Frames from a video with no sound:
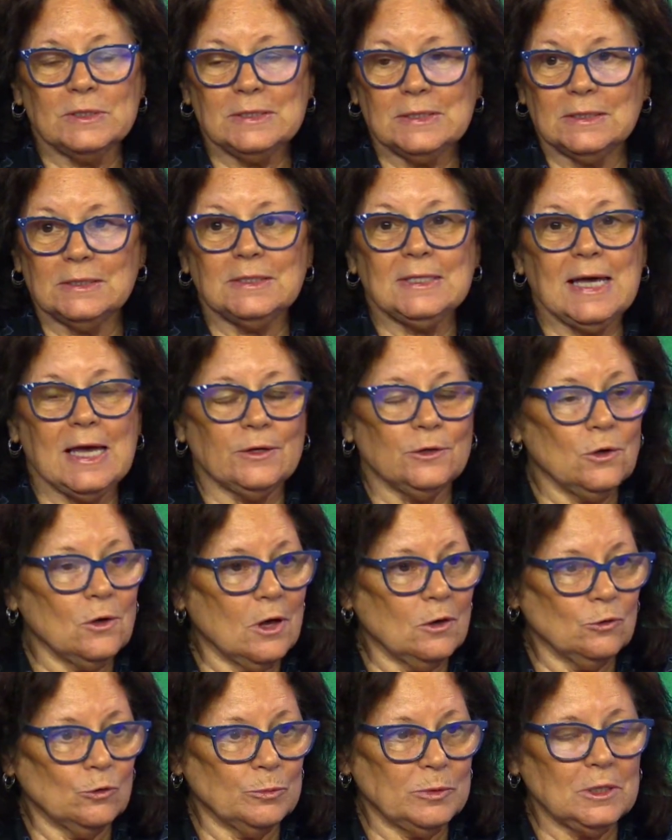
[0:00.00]
the town
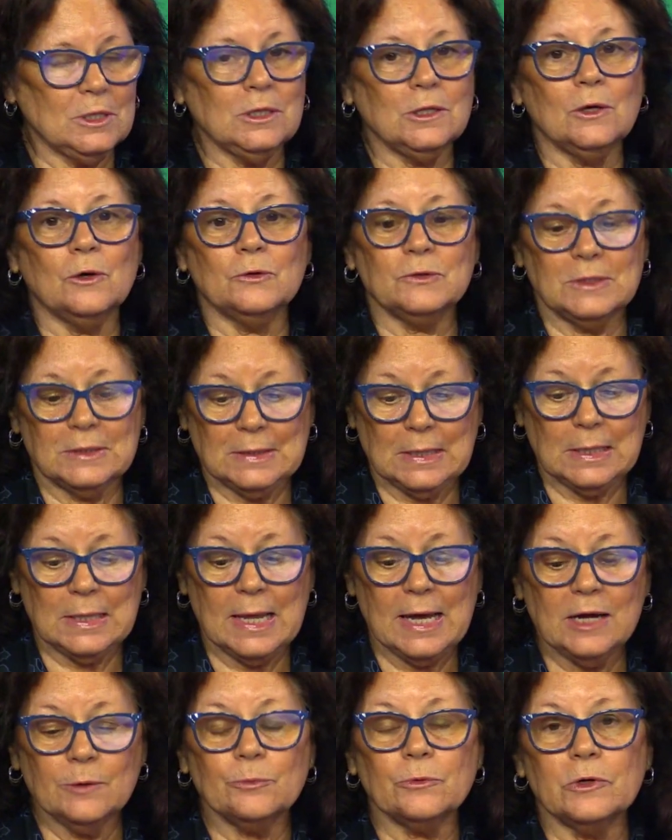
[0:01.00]
hall will be closed and the
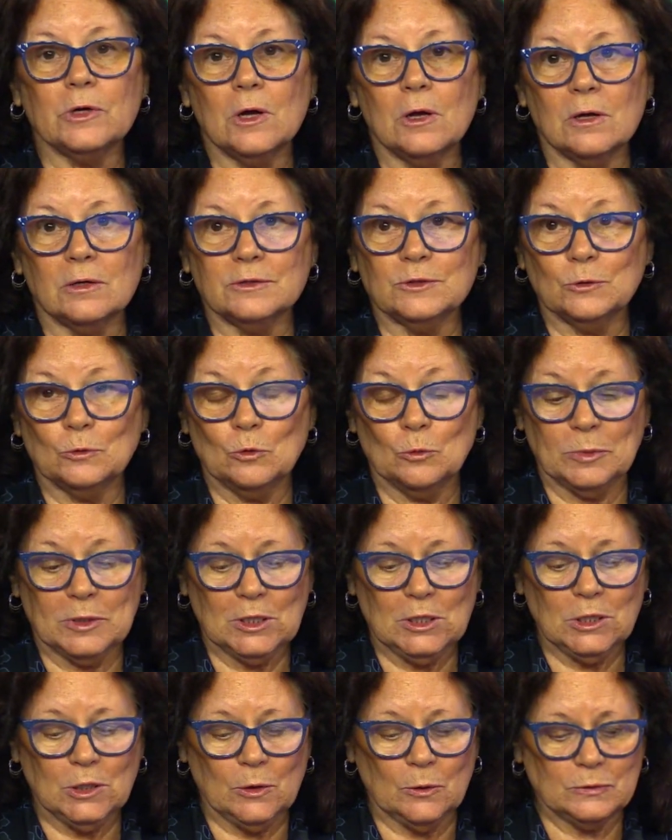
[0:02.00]
library also will be
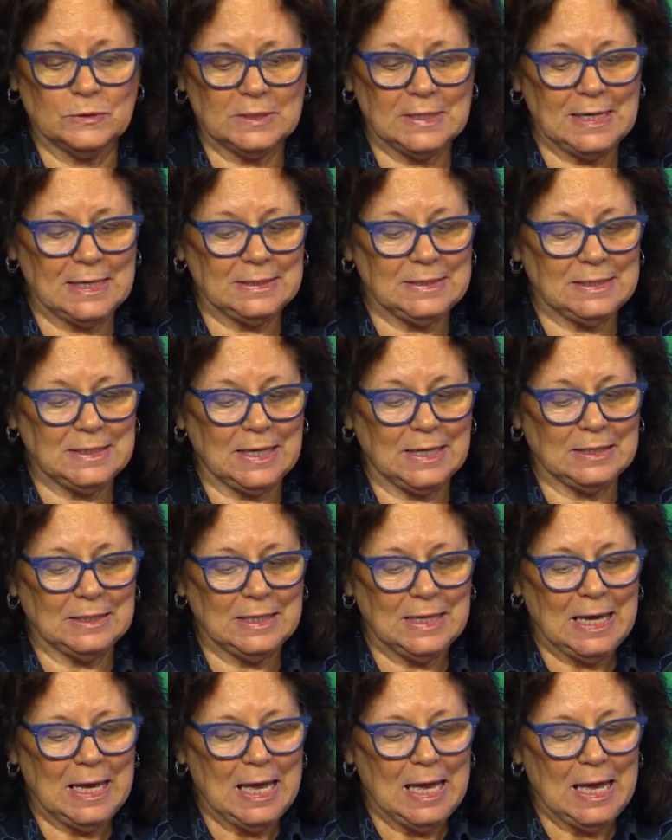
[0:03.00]
closed that day.